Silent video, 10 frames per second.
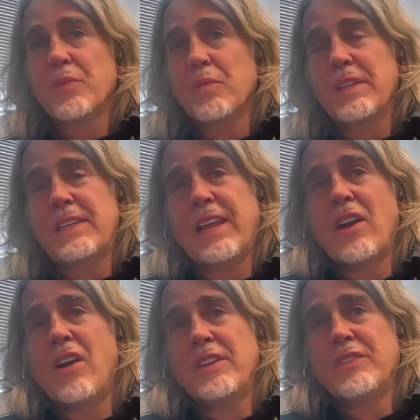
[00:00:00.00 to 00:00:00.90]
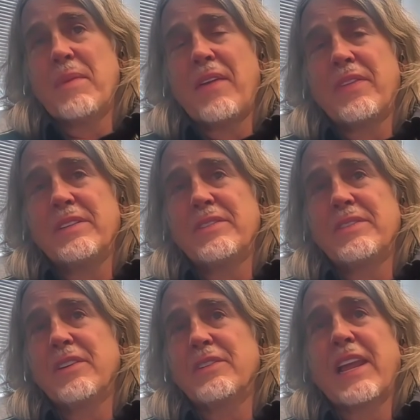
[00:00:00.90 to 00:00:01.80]
to really take on these methods
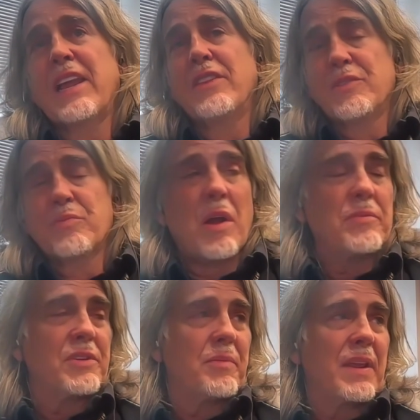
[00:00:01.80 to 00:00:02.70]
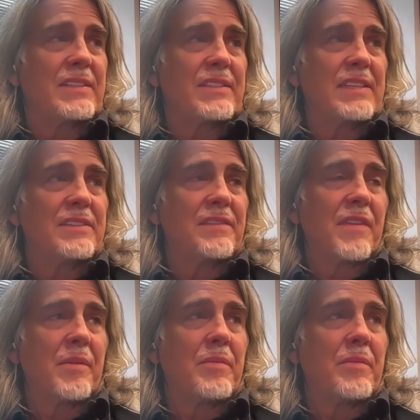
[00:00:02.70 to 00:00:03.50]
and take on these problems and make sense of them.